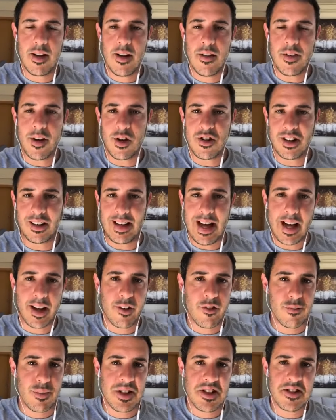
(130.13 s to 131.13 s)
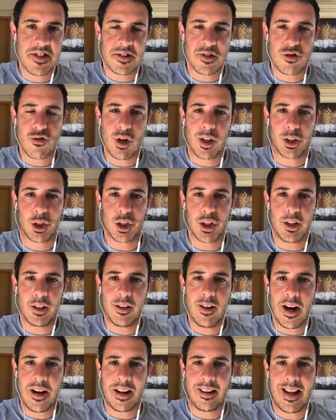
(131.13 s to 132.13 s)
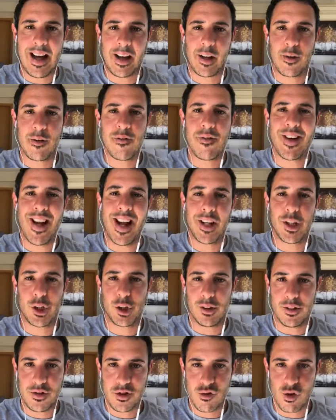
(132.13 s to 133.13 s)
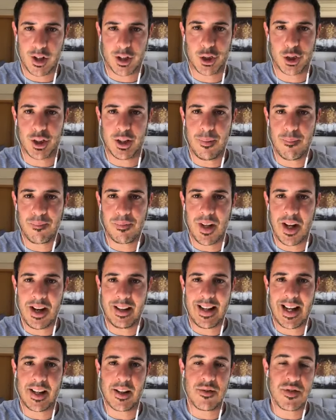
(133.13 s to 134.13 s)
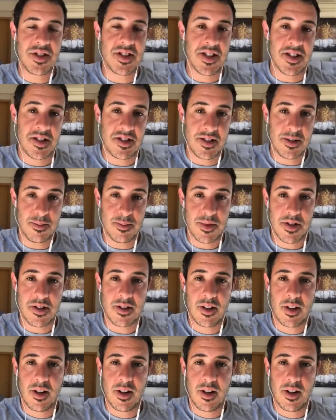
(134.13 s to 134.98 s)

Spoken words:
there's a lack of business structure and a lack of financial structure and a lack of systems